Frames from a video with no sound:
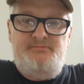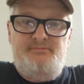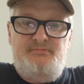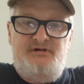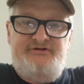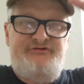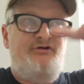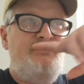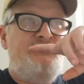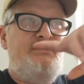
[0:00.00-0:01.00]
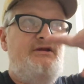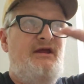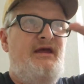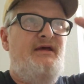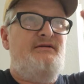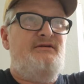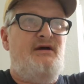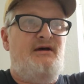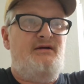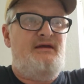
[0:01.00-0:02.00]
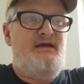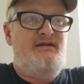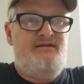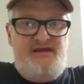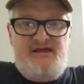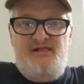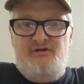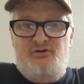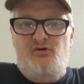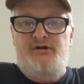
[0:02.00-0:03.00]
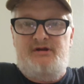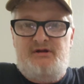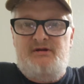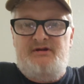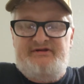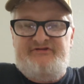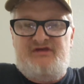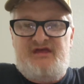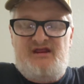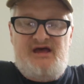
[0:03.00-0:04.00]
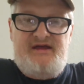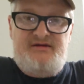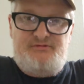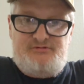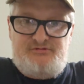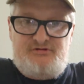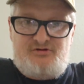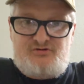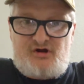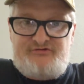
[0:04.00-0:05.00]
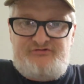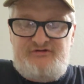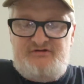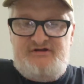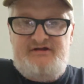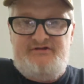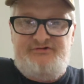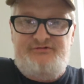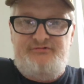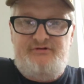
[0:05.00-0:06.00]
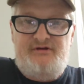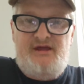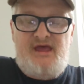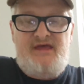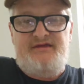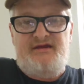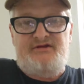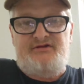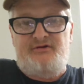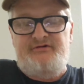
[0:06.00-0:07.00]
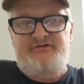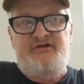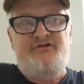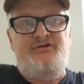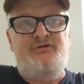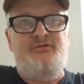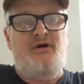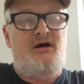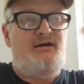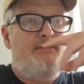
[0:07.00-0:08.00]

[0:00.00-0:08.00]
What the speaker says: Missouri, and the Illinois state line, crossing into, and then it turns into